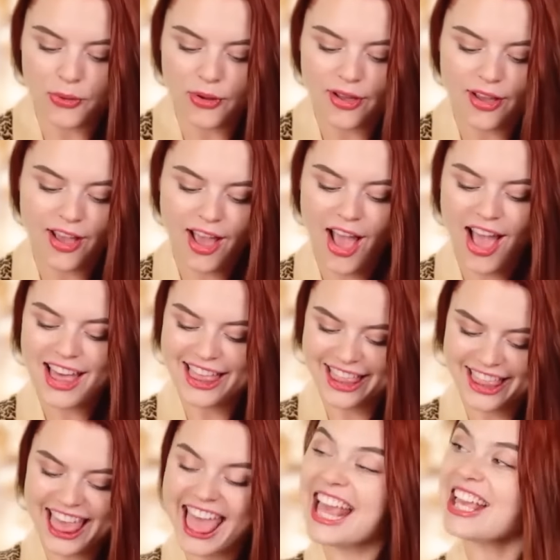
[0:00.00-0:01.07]
These cherry
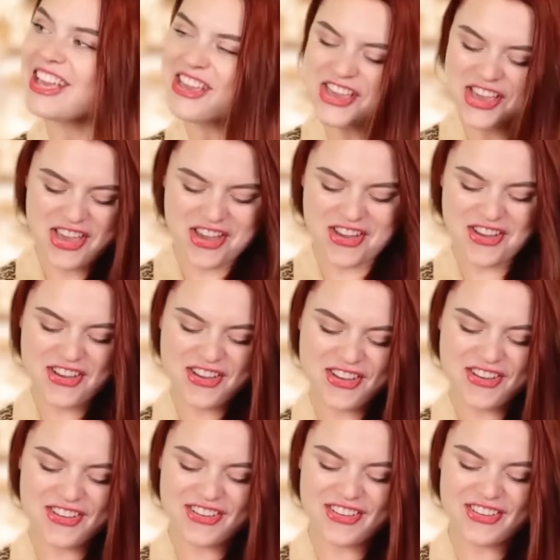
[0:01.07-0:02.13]
tomatoes look so
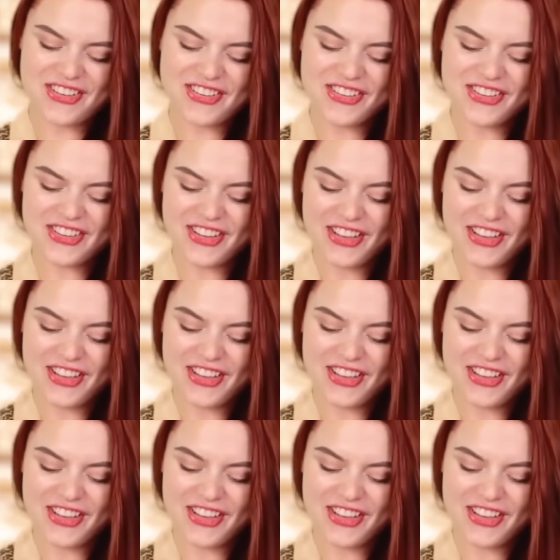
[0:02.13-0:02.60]
fresh.